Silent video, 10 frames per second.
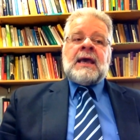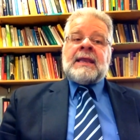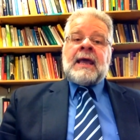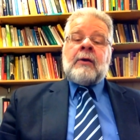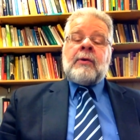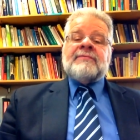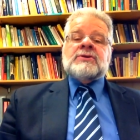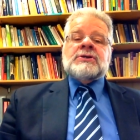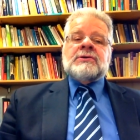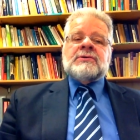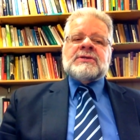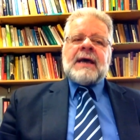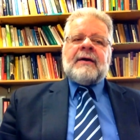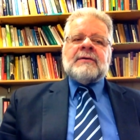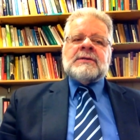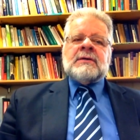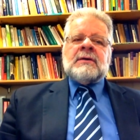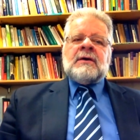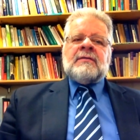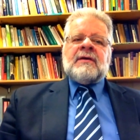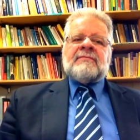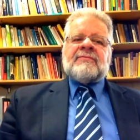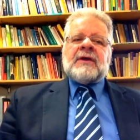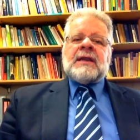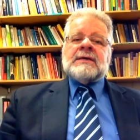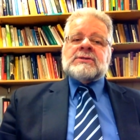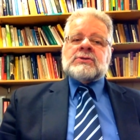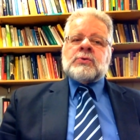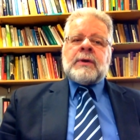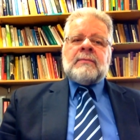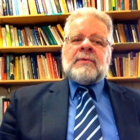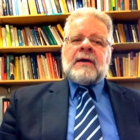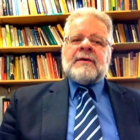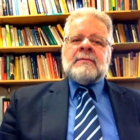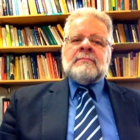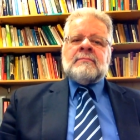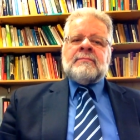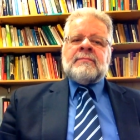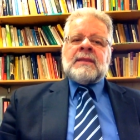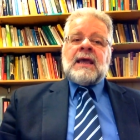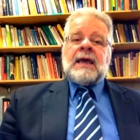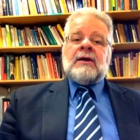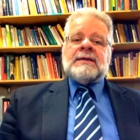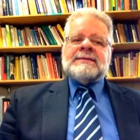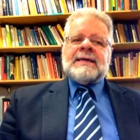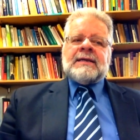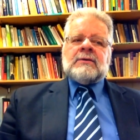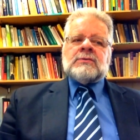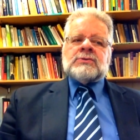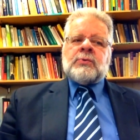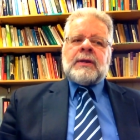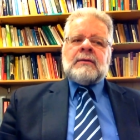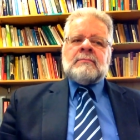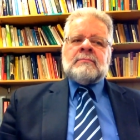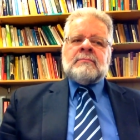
It, however, turns out that Fred has a twin brother, an identical twin,